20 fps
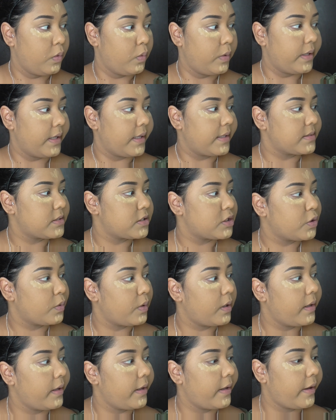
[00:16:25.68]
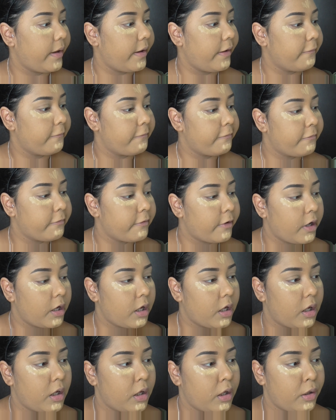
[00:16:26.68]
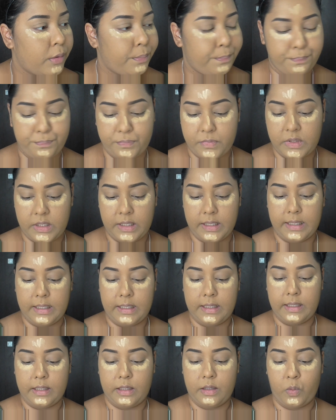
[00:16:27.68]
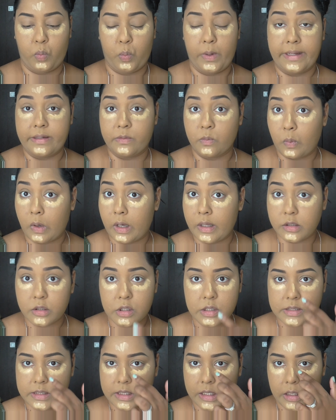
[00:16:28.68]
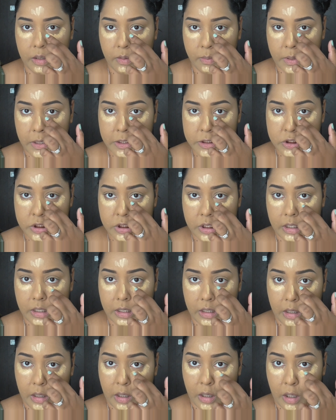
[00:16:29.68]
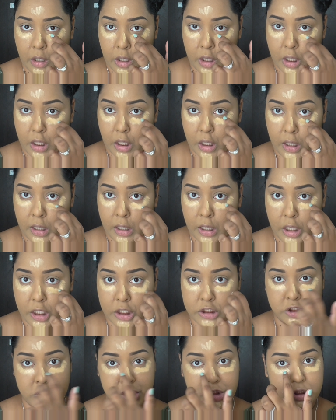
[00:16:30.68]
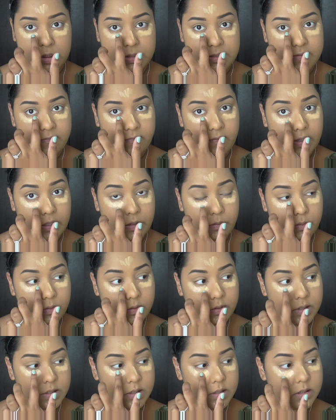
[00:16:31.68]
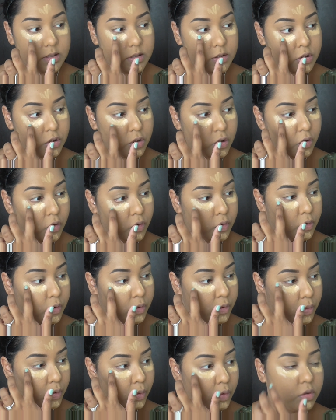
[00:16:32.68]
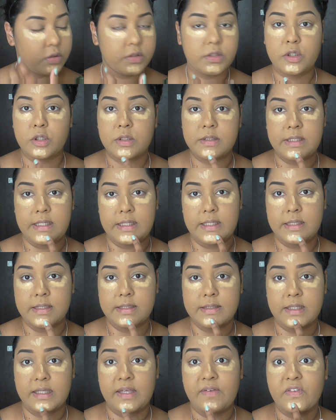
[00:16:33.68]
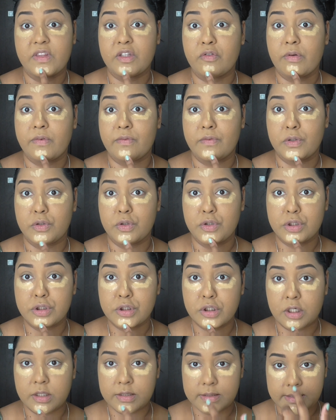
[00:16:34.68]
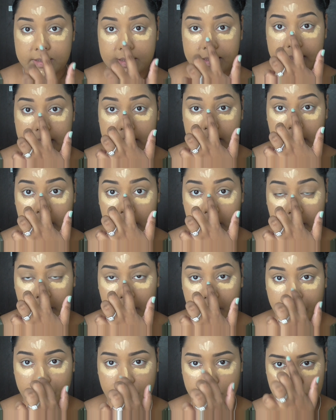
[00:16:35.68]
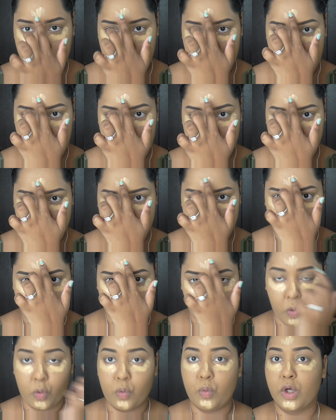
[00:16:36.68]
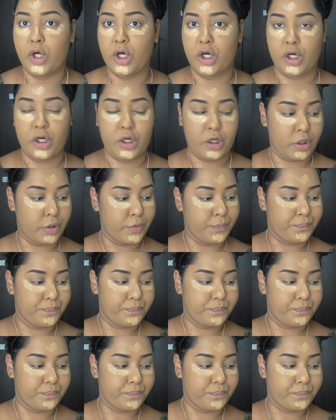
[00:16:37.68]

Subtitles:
What else do I have? The Wet n Wild concealer works just fine with this. So all the concealers, even the Revolution concealer that I have, they all work